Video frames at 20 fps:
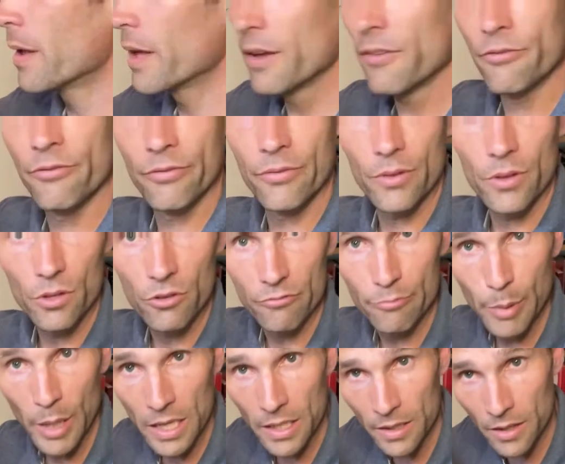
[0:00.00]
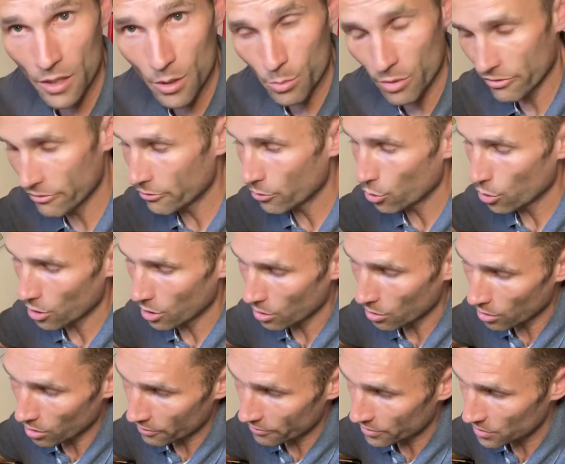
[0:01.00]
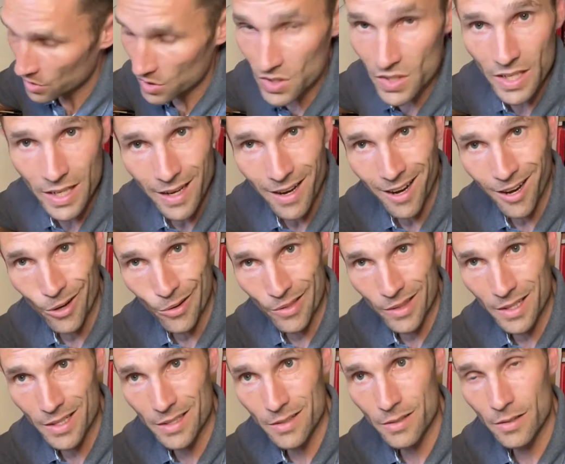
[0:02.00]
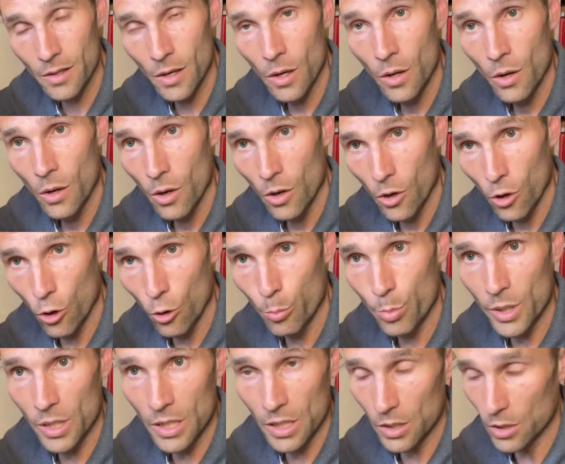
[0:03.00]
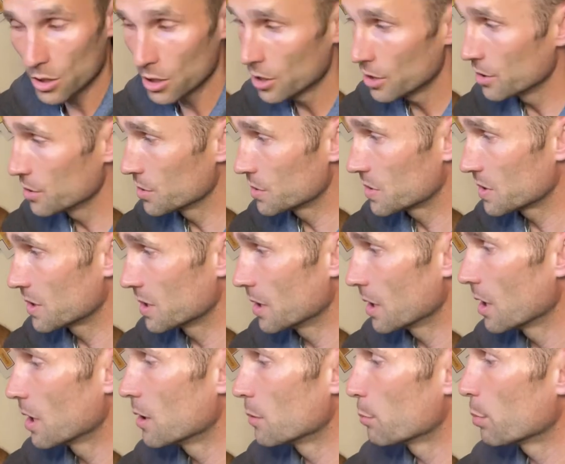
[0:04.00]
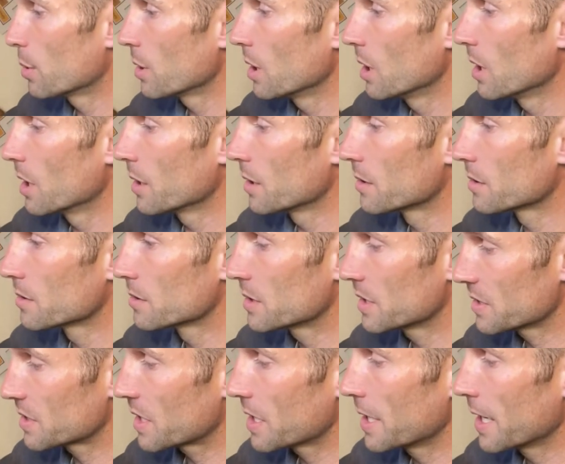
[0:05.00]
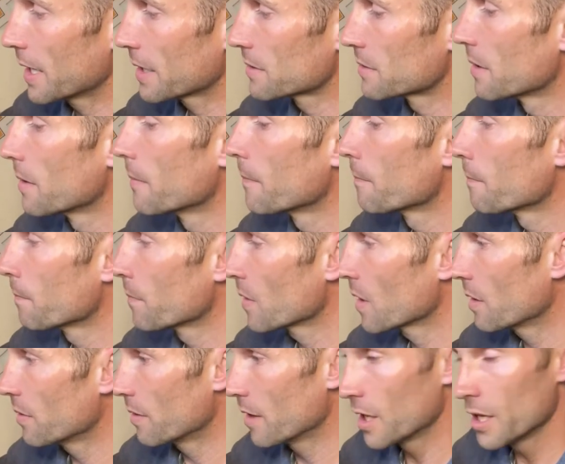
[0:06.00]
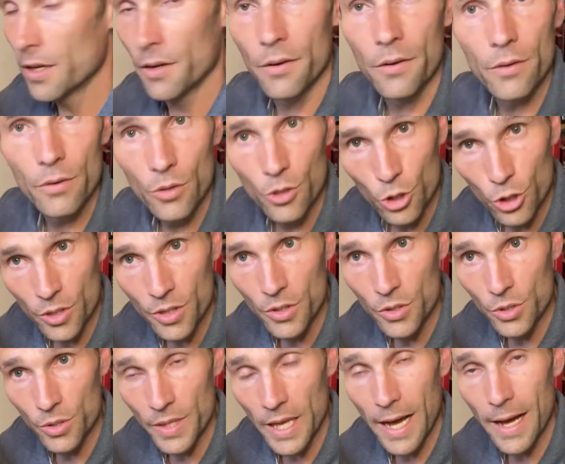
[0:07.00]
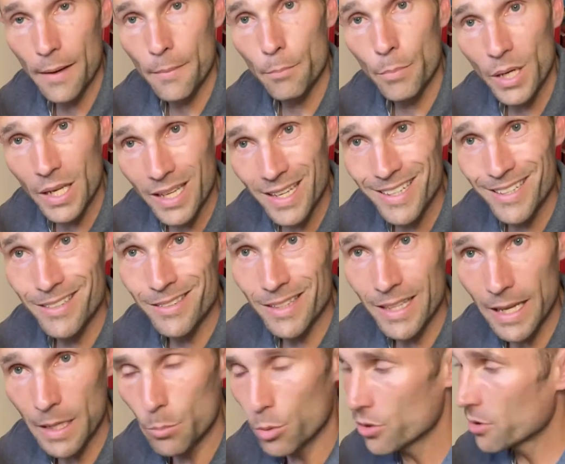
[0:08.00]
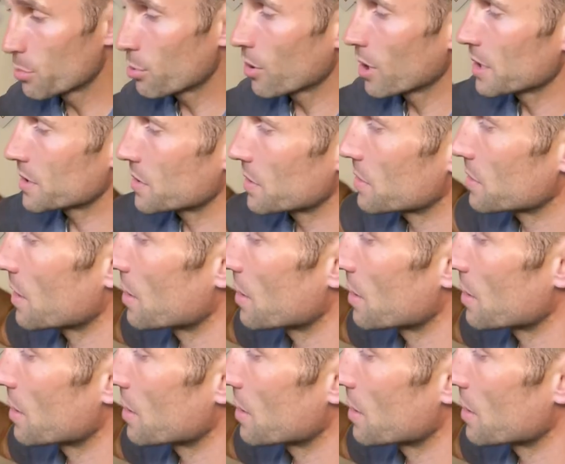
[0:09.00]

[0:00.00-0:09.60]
if you've been in there before or if you see how these open and close and unplug, disconnect, then you can do that. But again, label the process